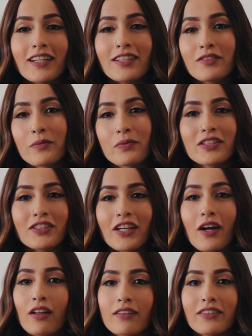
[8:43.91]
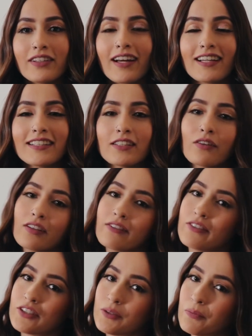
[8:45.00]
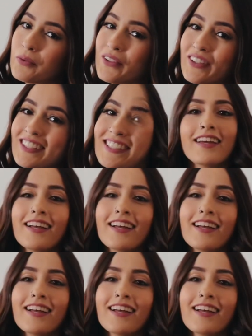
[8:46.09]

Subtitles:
I do appreciate all of you guys and all of your support.